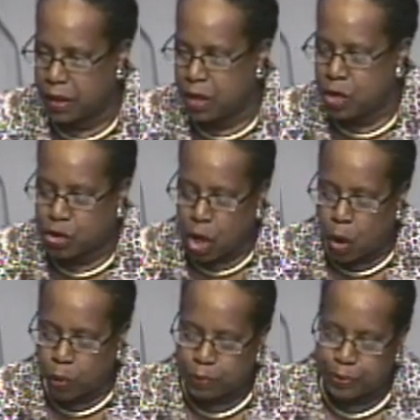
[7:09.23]

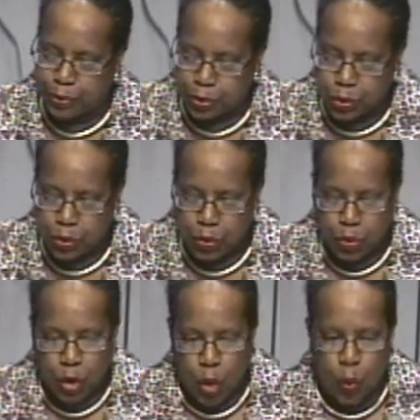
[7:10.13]
So,
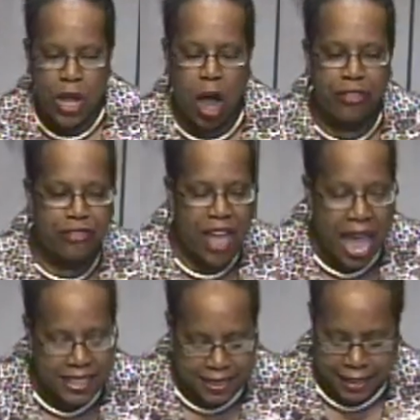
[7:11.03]
we are
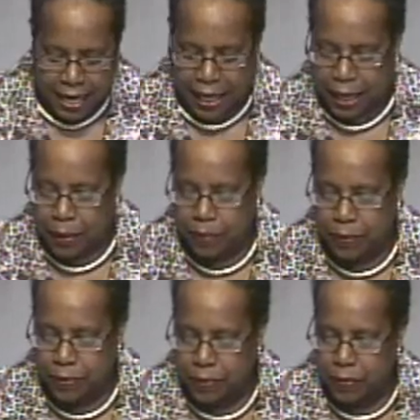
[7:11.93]
fasting
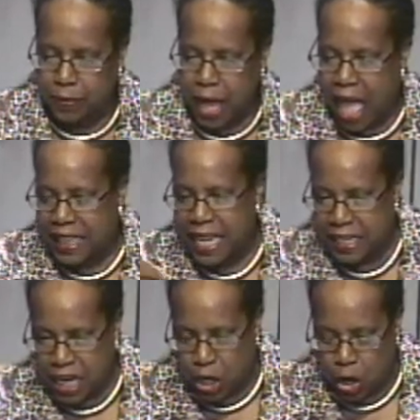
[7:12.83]
and
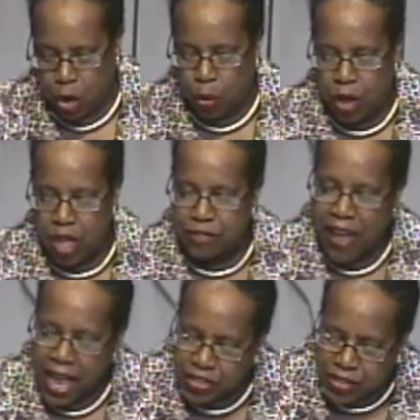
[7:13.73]
letting go.
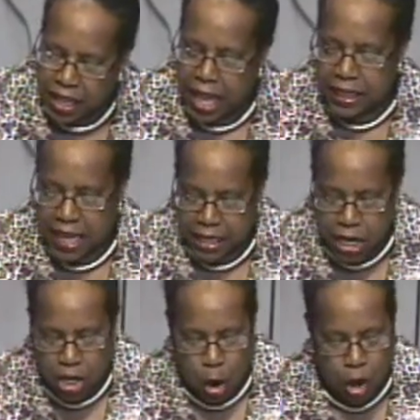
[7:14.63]
Fasting and
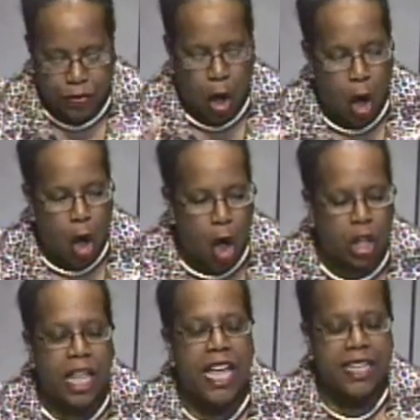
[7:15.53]
letting go of
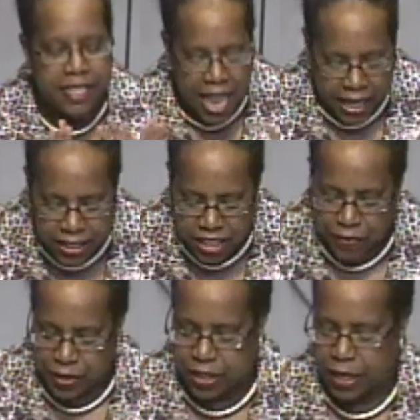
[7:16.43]
all
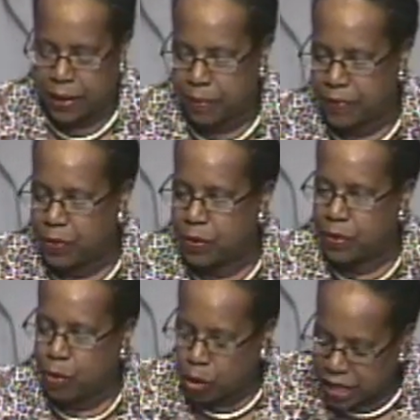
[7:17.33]
negativity
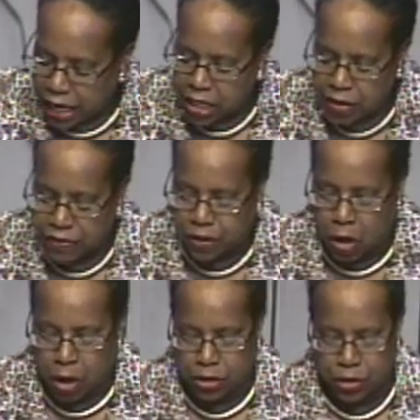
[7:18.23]
or negative
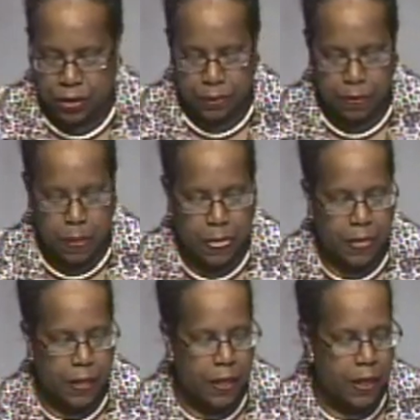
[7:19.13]
thoughts.
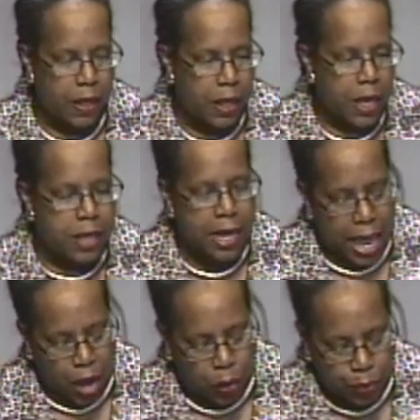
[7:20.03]

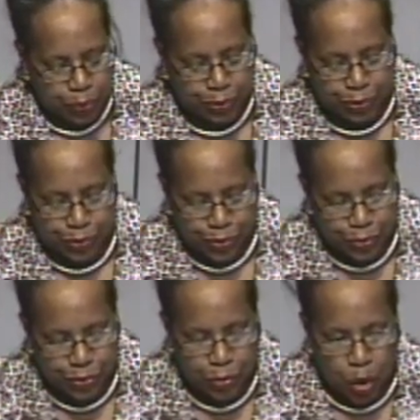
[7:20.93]
Now,
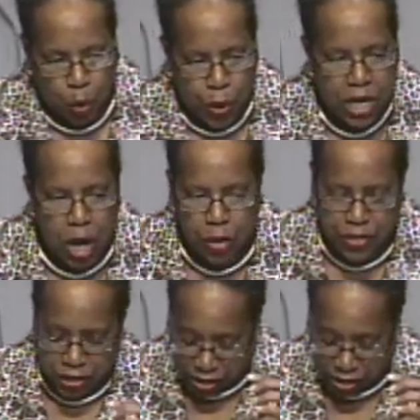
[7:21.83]
we know this